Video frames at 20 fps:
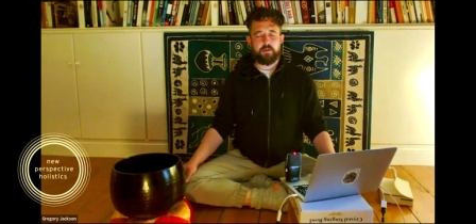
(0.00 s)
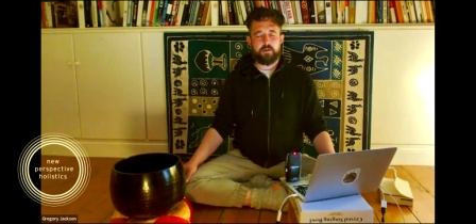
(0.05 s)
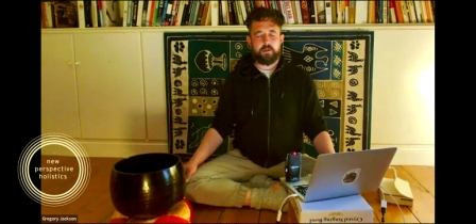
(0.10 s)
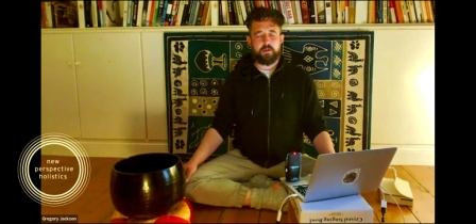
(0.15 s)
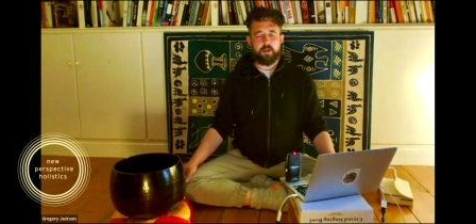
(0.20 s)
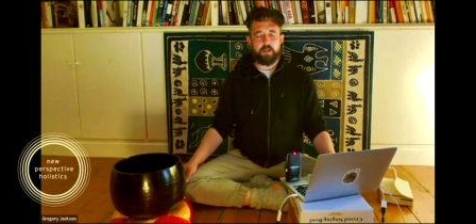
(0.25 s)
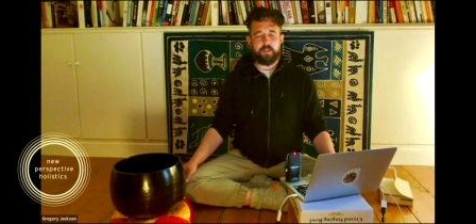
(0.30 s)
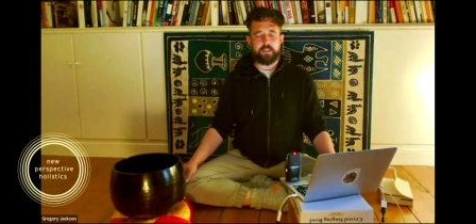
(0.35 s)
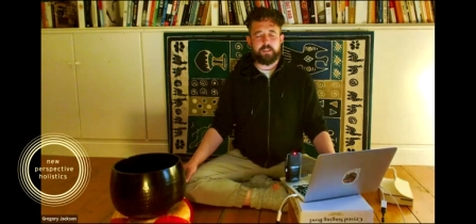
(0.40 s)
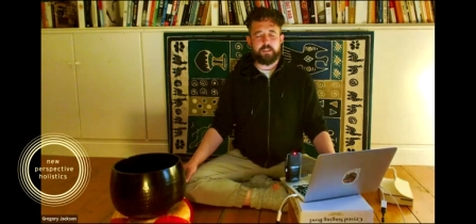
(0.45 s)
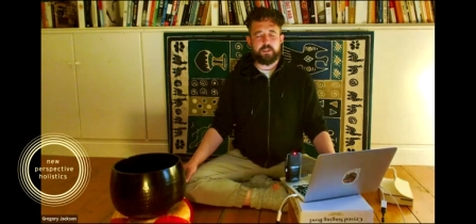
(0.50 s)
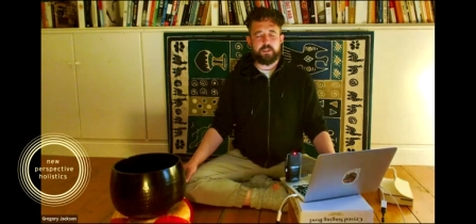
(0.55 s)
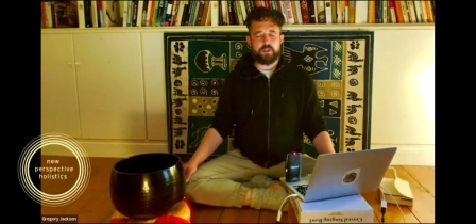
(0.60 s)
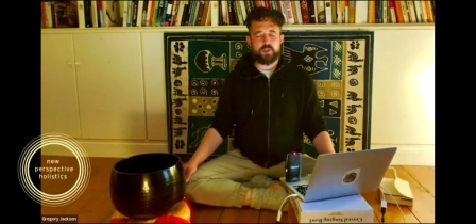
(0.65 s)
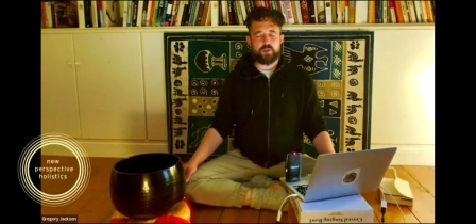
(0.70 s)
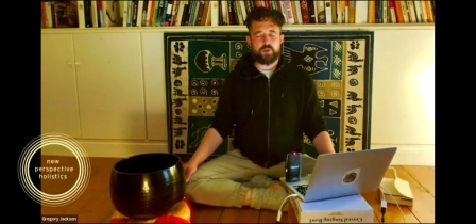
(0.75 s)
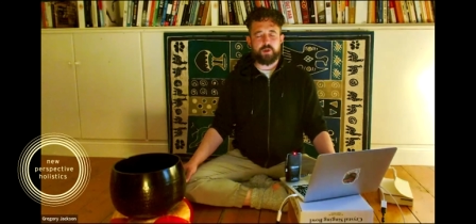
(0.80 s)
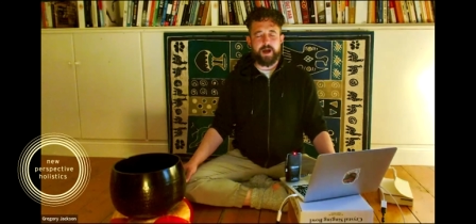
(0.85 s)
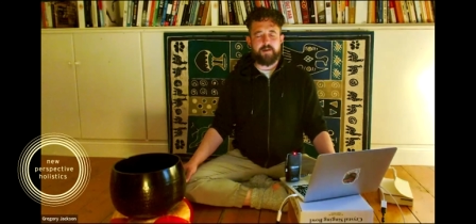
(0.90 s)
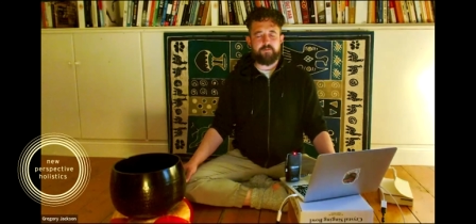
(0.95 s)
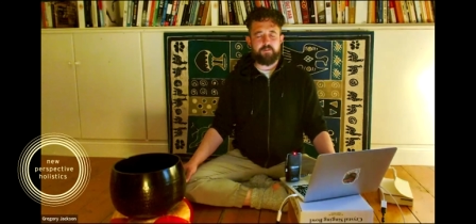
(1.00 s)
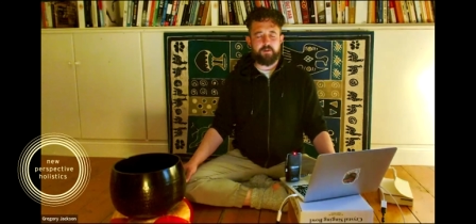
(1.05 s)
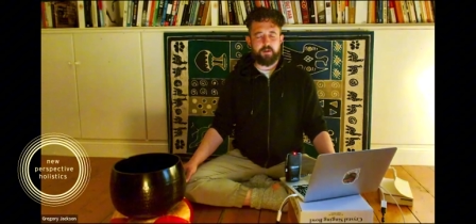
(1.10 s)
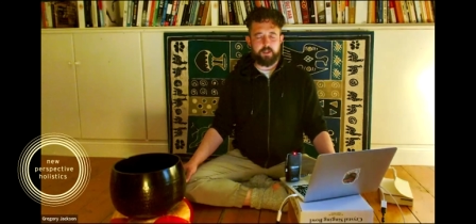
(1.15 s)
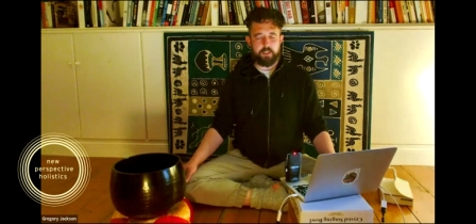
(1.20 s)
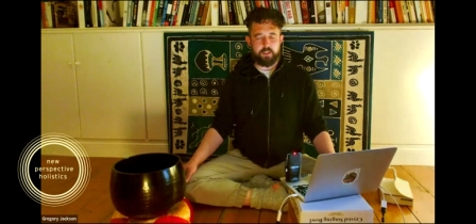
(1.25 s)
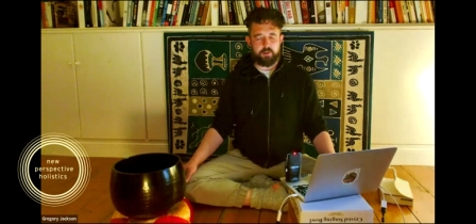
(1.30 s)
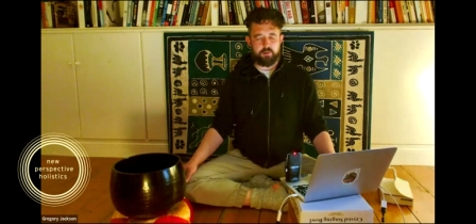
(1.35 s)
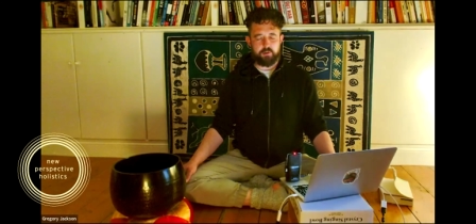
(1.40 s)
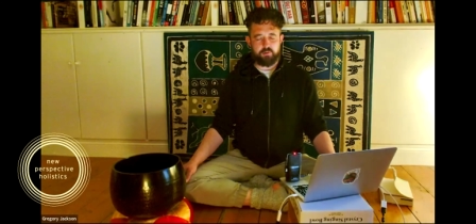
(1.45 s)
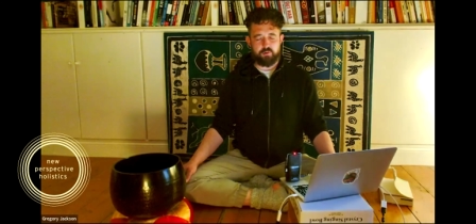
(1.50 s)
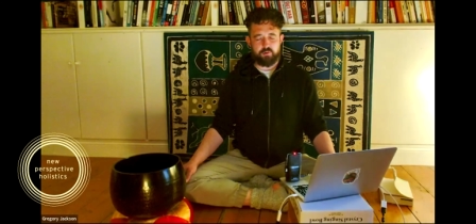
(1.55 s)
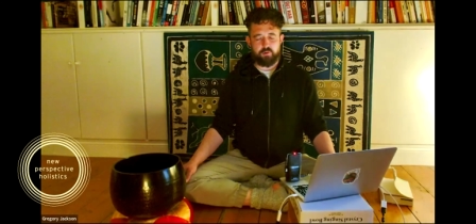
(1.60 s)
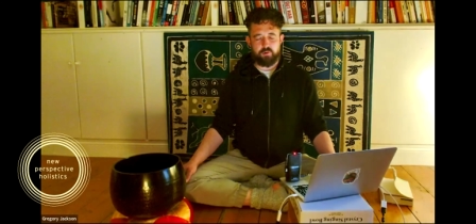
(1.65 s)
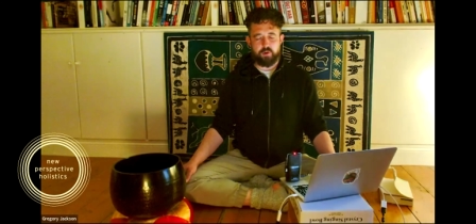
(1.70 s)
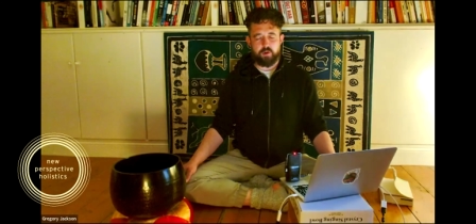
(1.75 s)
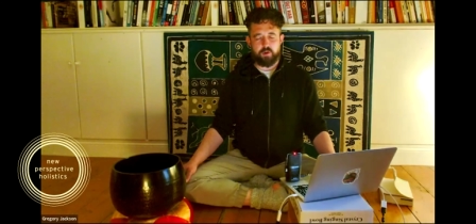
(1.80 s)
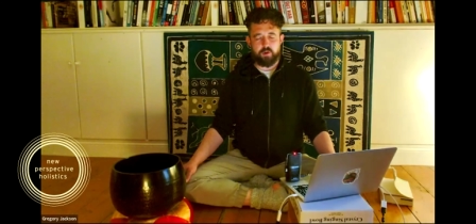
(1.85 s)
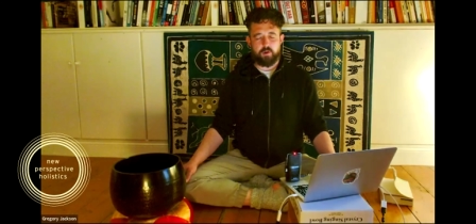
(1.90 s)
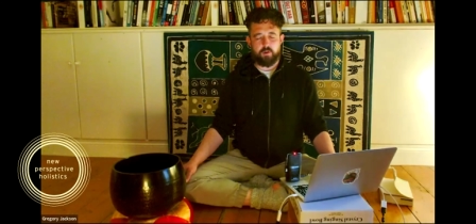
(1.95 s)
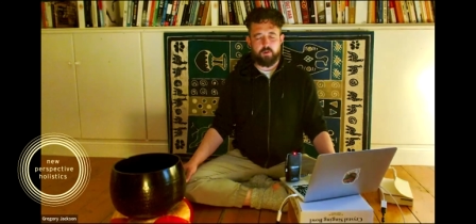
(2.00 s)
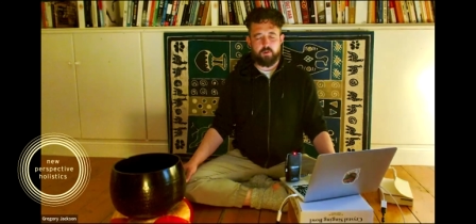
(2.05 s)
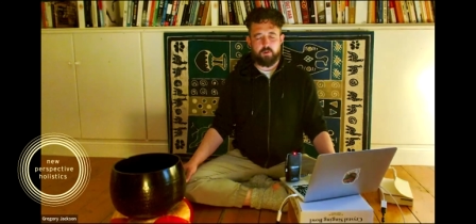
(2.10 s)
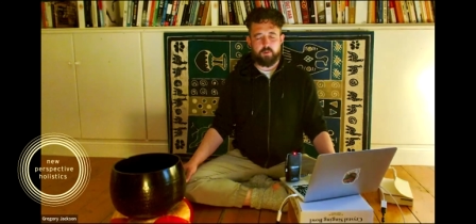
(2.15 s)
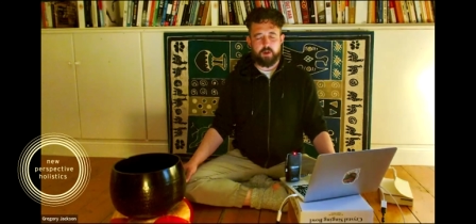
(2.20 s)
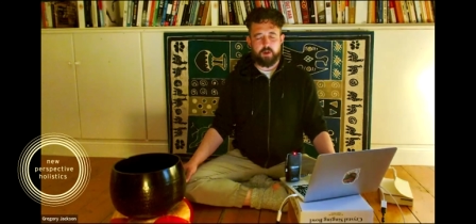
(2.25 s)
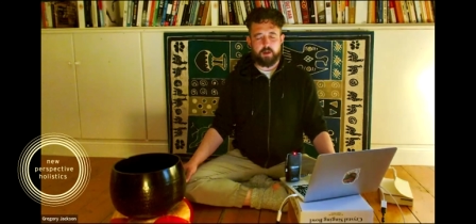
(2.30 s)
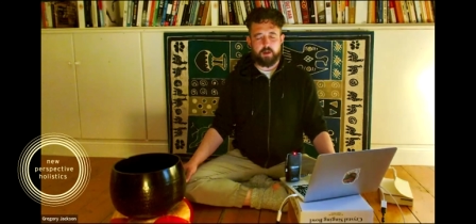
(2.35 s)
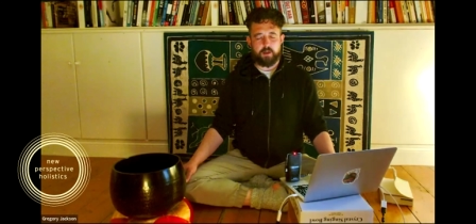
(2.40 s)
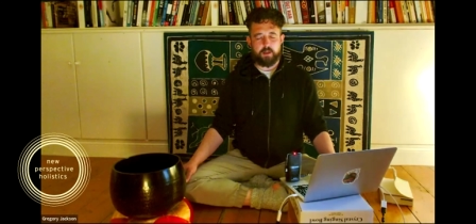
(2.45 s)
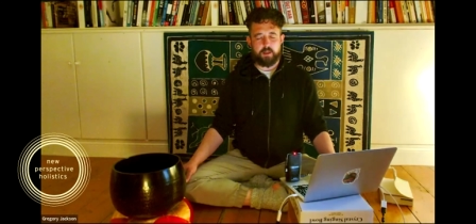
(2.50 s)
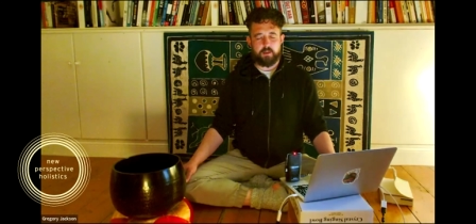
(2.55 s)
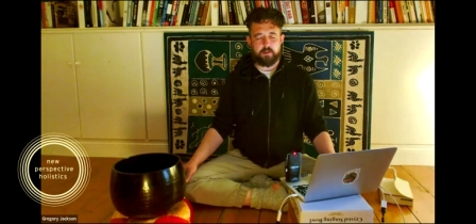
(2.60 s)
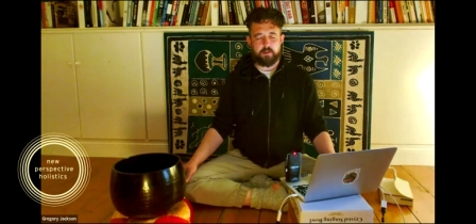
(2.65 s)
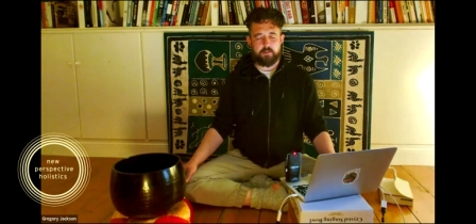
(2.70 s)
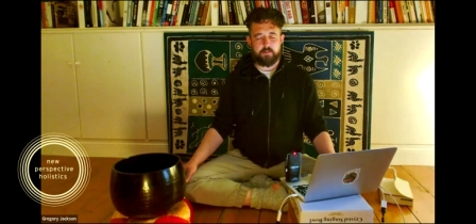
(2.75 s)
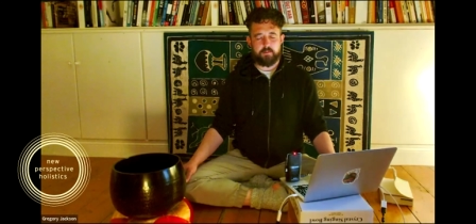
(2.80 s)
like it's traveling through the whole body